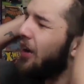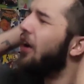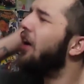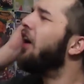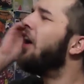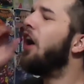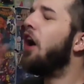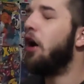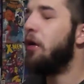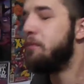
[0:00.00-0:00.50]

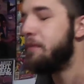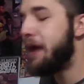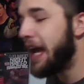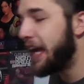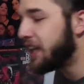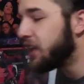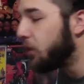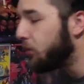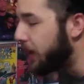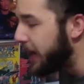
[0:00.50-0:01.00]
oh
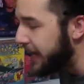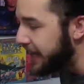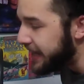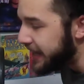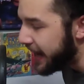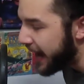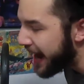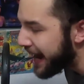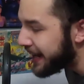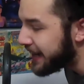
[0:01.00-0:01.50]
man, the way
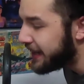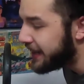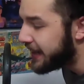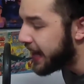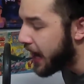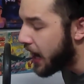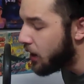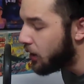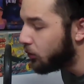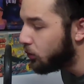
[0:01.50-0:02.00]
he ended
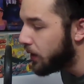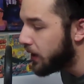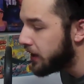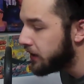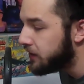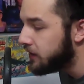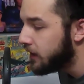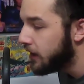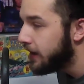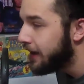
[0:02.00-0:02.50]
that
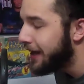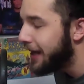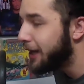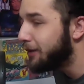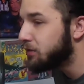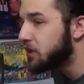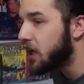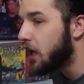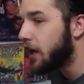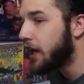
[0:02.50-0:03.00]
with
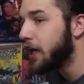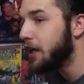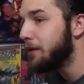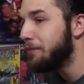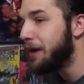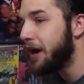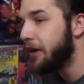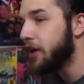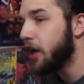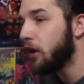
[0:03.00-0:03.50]
him talking
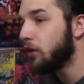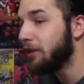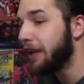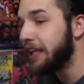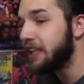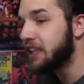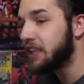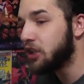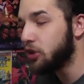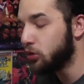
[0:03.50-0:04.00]
about, yo,
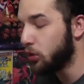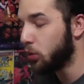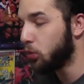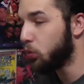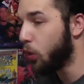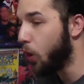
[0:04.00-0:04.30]
let's do a